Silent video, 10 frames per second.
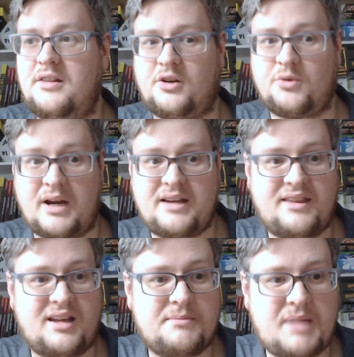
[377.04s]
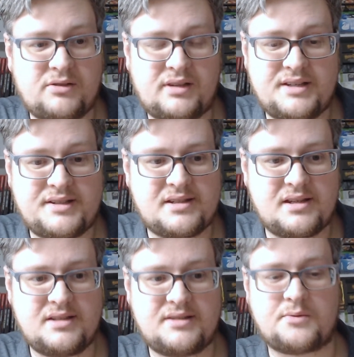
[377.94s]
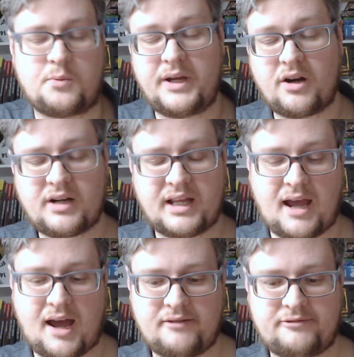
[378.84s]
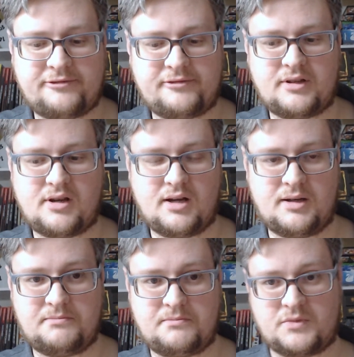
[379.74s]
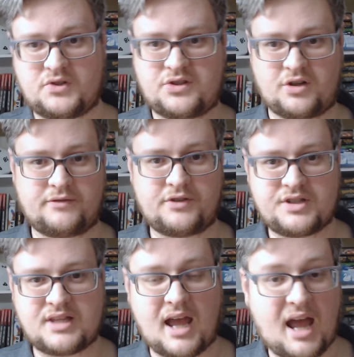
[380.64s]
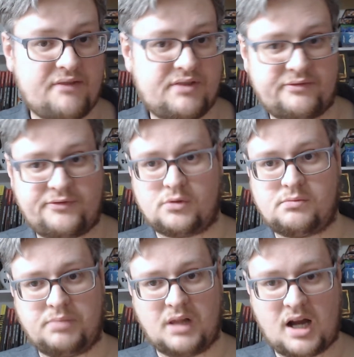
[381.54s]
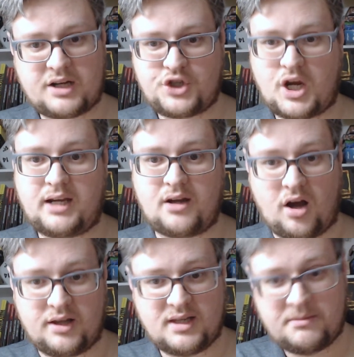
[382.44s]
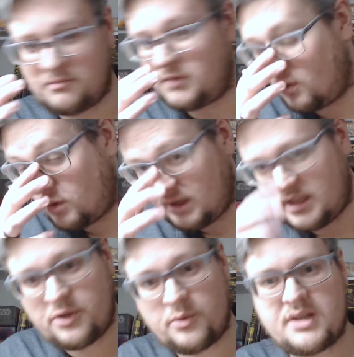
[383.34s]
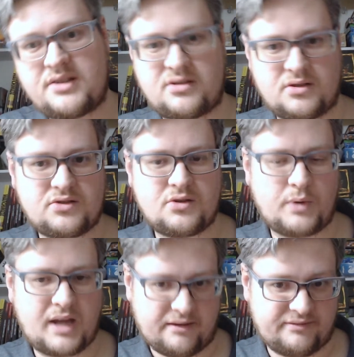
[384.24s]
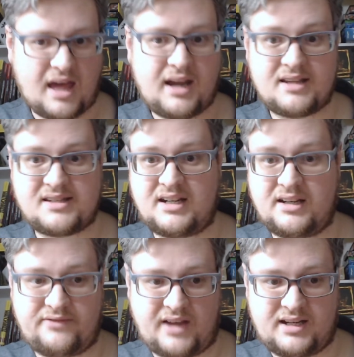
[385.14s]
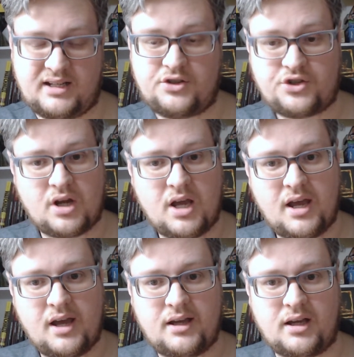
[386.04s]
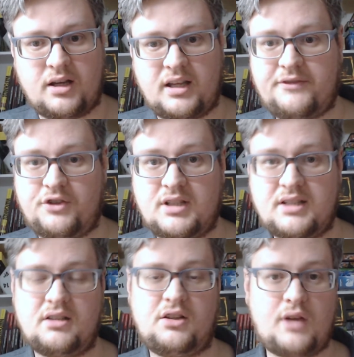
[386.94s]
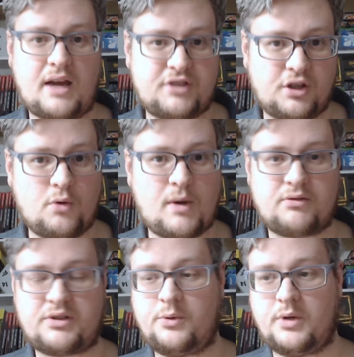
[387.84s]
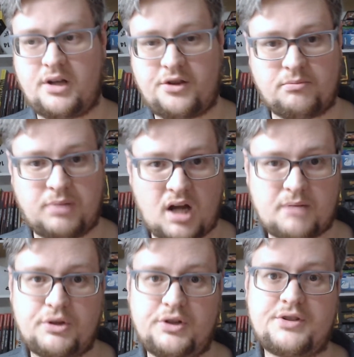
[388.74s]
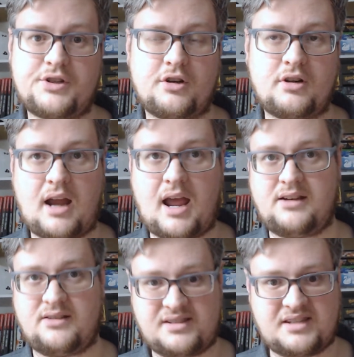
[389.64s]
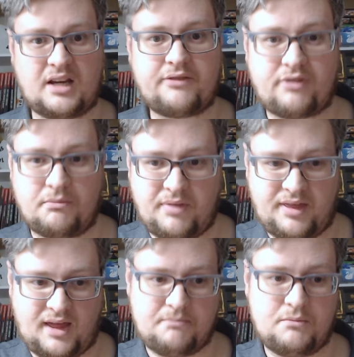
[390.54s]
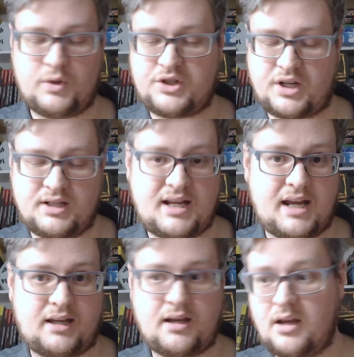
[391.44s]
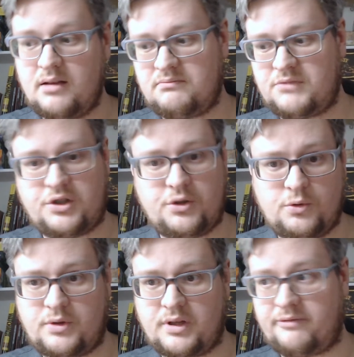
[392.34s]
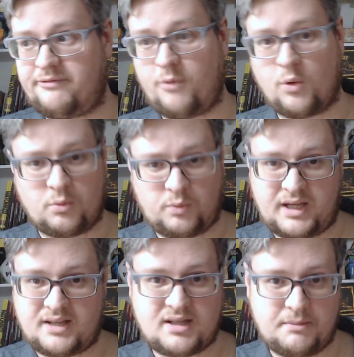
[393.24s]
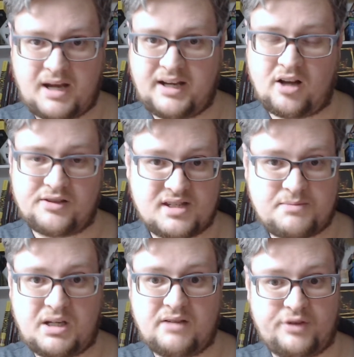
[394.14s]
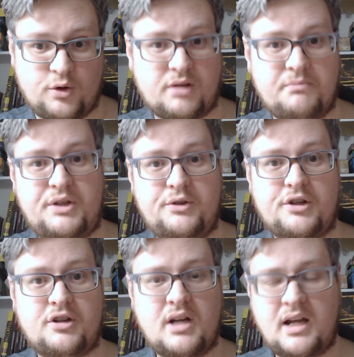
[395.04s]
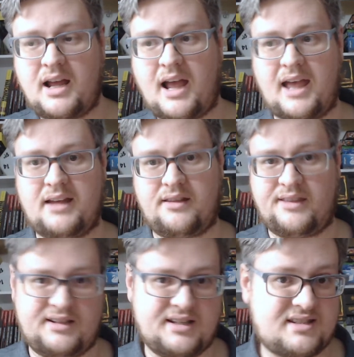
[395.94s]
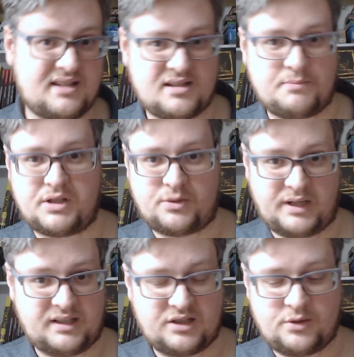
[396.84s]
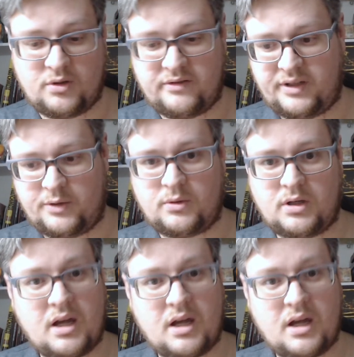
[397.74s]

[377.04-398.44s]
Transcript: the great thing about this is we already have servers that have the full blockchain on them locally to us, so we have that as an advantage. If you didn't, you'd have to go out to another block producer and sync from them, which can take 2 to 4 weeks, depending on the speed of your computer and the distance between the two of you.